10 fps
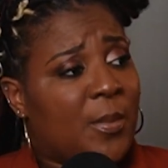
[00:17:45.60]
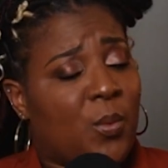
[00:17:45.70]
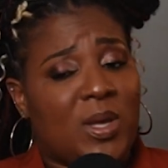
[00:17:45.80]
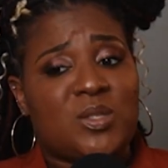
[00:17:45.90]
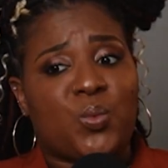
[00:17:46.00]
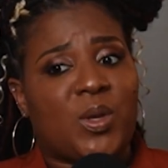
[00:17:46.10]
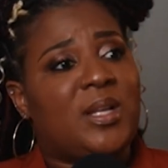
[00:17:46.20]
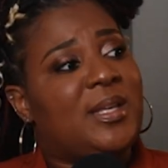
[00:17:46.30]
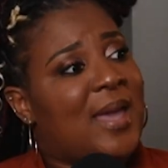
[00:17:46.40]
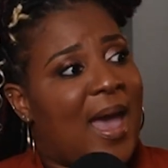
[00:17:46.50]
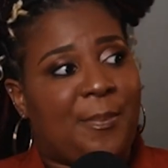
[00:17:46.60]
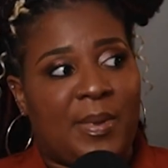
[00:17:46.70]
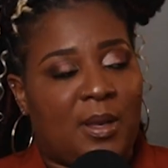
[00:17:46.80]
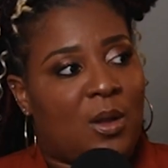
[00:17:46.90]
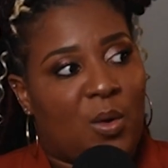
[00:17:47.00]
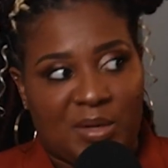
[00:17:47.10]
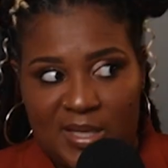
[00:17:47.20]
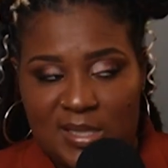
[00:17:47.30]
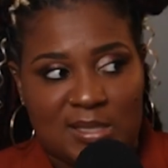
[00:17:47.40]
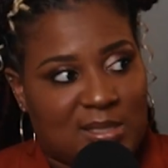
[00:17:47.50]
but what's really happening on
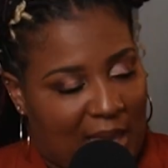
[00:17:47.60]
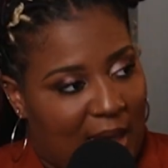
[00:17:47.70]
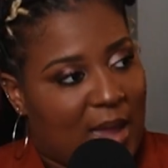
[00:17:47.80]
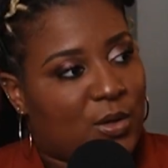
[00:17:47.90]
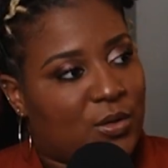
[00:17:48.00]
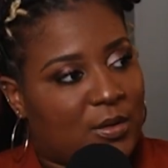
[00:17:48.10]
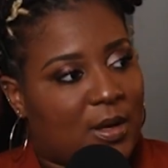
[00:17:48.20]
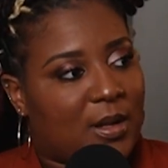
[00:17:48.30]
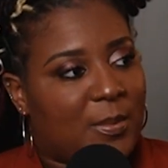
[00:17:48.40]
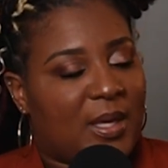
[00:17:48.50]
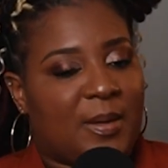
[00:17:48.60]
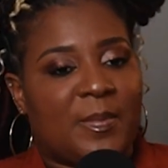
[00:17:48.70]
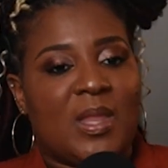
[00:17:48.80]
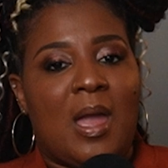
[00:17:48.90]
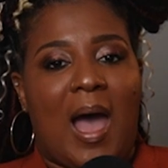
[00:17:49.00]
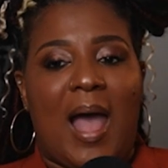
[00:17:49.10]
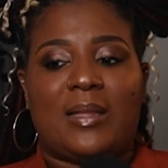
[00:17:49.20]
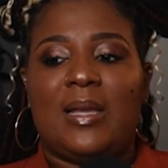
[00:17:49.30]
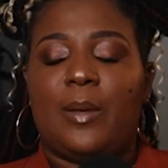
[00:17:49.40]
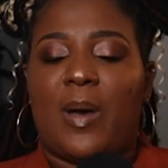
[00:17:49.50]
the inside? You know what I mean? I
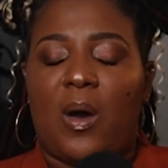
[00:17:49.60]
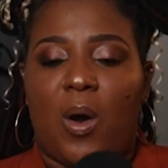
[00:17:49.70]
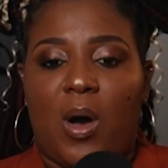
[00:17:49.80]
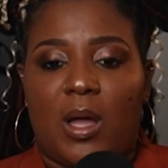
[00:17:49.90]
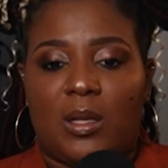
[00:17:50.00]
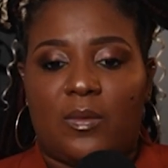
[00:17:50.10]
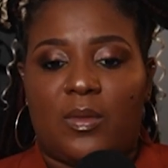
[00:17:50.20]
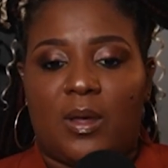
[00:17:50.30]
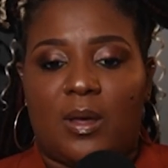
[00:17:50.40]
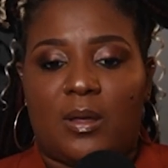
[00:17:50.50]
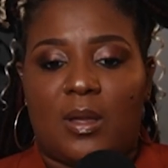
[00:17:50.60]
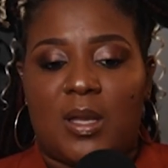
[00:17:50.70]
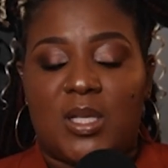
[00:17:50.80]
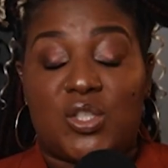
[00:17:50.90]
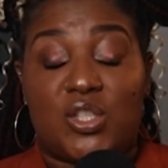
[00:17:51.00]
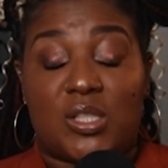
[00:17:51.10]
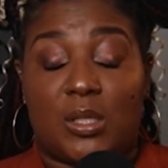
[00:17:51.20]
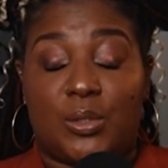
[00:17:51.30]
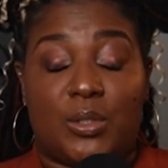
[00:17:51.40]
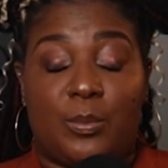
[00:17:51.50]
think about all of and this just
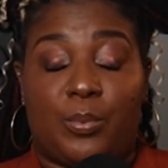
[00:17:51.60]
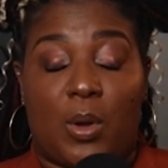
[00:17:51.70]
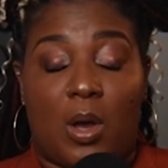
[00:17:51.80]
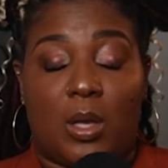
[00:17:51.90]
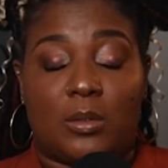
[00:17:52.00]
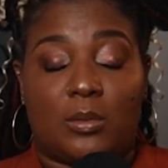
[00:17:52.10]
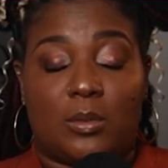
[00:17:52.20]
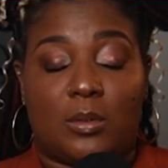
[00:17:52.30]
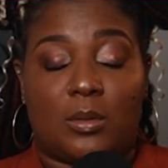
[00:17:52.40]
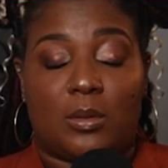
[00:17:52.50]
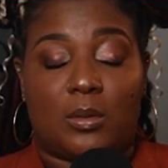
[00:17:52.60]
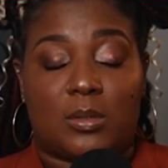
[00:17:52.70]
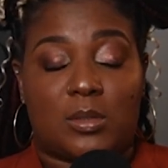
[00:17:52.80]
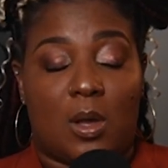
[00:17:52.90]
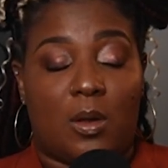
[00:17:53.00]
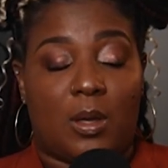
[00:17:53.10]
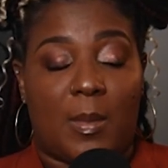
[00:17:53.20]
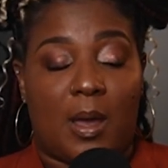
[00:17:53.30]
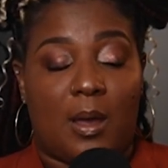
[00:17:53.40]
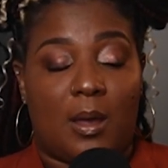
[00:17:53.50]
literally brought the song in
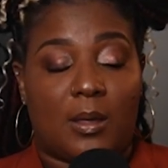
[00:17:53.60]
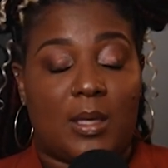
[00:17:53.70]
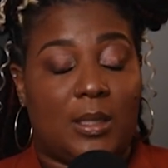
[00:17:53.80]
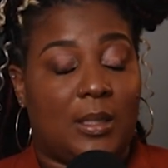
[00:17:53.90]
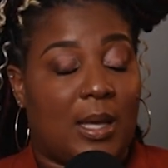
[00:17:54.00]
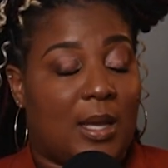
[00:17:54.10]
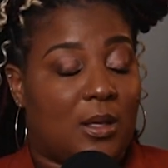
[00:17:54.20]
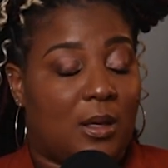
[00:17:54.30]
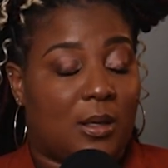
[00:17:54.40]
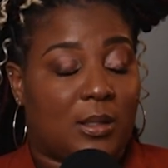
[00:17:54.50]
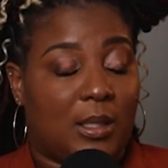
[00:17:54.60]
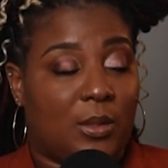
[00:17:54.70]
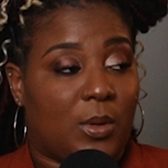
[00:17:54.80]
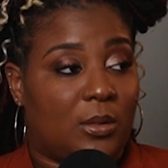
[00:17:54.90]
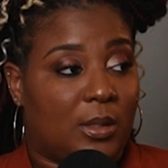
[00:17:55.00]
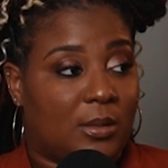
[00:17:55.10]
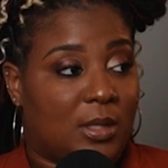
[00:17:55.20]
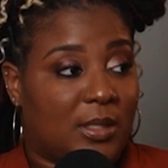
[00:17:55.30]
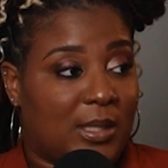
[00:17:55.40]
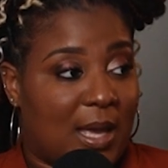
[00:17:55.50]
my Kelly Rowland,
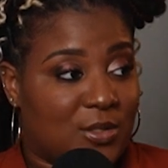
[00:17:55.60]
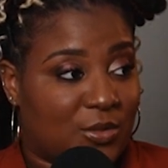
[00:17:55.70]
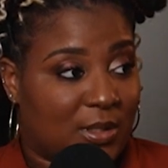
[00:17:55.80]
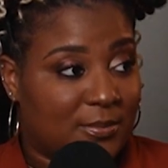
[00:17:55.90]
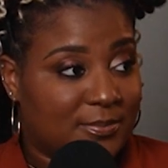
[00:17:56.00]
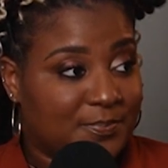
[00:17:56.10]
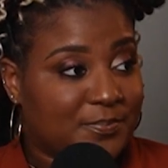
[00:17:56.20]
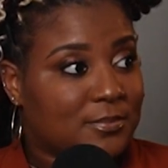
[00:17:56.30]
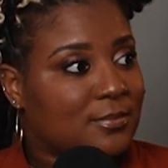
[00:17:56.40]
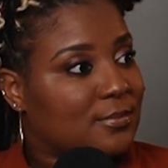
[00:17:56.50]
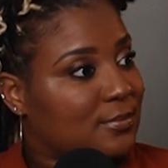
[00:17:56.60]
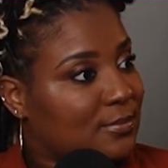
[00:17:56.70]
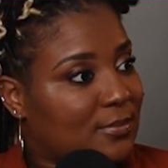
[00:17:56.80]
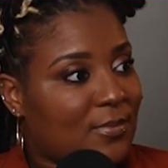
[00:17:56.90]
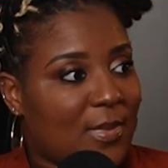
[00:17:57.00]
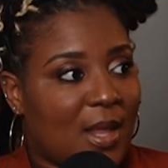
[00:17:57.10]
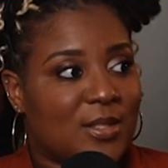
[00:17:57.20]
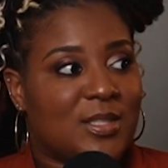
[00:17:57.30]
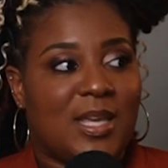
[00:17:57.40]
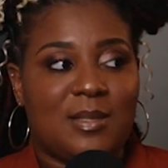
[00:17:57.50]
"Dirty Laundry."
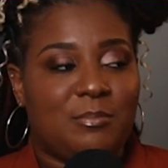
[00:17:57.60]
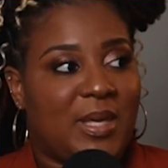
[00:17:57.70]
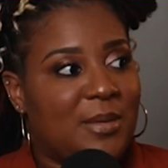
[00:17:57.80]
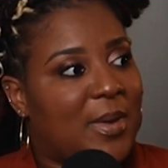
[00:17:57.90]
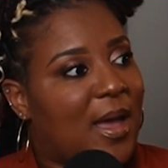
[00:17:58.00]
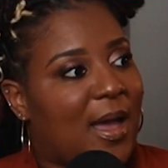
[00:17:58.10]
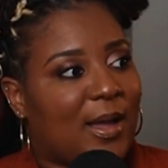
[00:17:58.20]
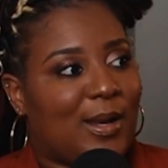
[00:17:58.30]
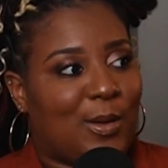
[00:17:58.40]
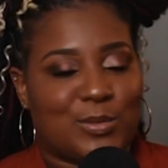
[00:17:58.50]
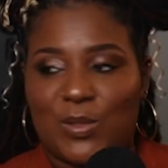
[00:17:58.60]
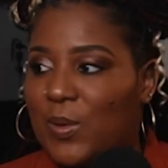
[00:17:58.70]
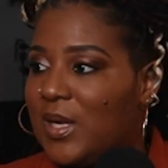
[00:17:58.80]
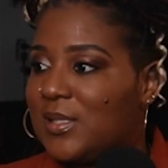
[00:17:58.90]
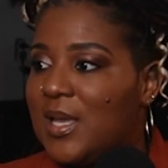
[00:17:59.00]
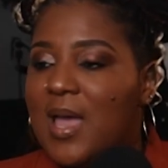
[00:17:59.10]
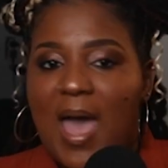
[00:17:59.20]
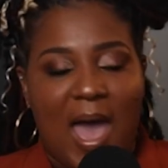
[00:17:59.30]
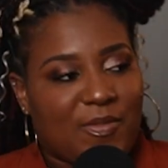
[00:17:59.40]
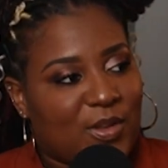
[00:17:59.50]
Getting beat behind closed doors,
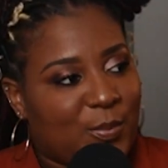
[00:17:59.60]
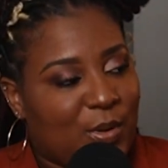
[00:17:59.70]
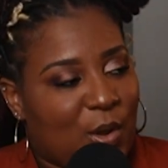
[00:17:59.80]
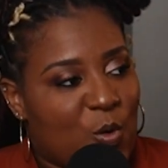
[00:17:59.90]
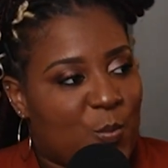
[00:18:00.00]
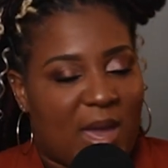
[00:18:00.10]
having to put on